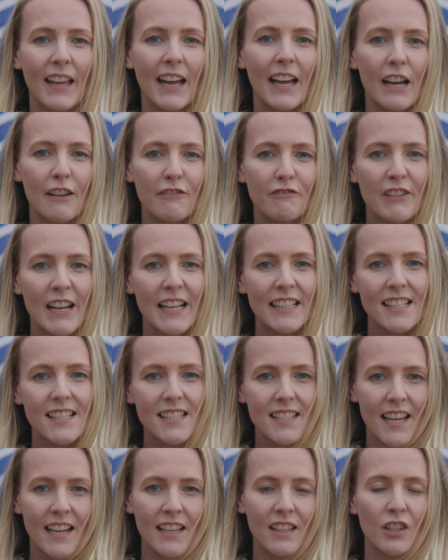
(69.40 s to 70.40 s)
I have read
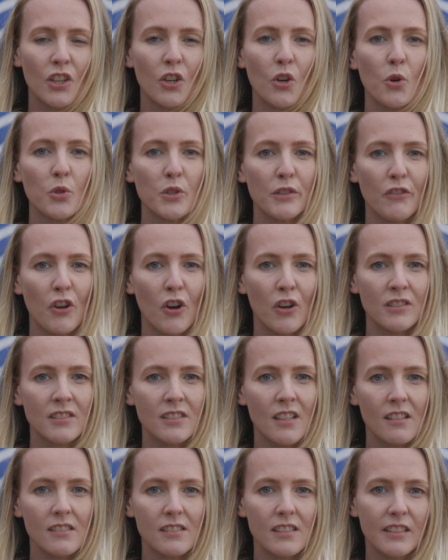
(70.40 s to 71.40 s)
and signed the code of
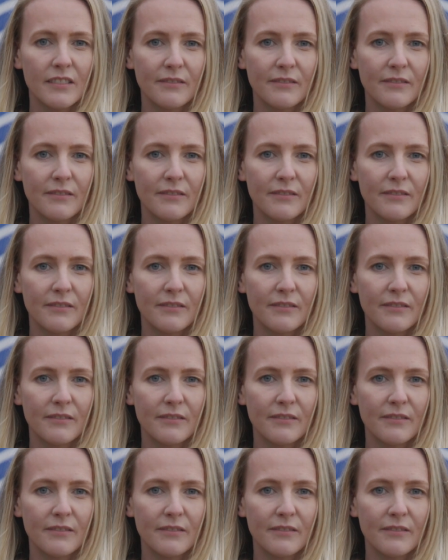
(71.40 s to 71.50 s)
conduct.